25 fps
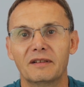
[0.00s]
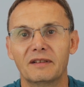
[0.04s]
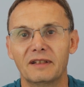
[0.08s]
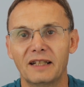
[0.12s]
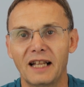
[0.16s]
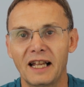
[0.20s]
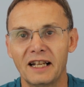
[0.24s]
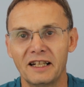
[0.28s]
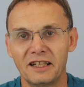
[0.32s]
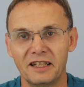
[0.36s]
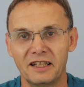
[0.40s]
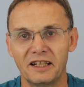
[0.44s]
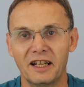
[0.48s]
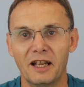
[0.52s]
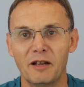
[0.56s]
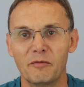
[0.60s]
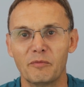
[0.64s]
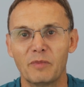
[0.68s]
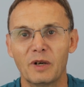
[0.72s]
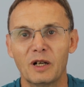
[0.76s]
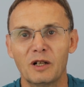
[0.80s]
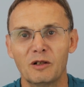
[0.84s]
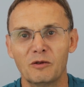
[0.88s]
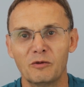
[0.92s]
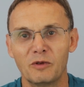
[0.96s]
landing
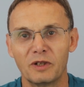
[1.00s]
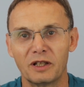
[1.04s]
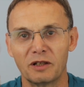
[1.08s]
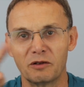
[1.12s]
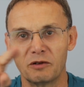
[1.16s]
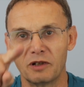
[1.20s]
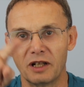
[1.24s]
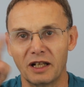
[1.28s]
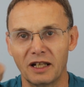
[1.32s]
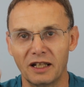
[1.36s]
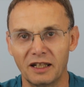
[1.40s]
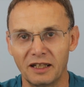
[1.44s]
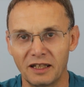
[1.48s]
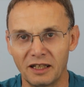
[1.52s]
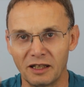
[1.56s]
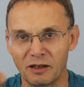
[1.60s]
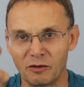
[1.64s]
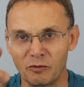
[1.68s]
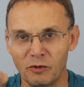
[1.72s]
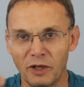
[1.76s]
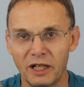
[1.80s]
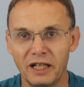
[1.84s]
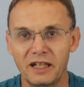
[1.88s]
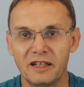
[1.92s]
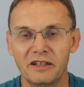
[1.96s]
net pole with a
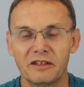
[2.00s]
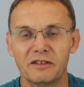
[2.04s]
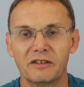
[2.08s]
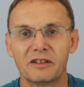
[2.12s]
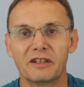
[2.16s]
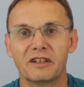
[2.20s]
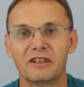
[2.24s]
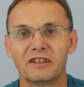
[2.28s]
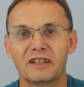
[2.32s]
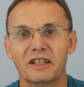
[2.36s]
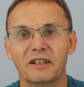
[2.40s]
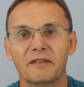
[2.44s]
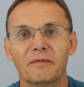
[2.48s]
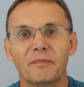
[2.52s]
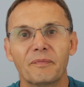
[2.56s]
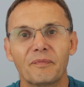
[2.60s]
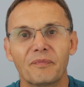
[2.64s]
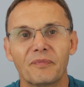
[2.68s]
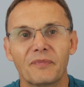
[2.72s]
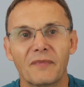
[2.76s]
little weed hook on it,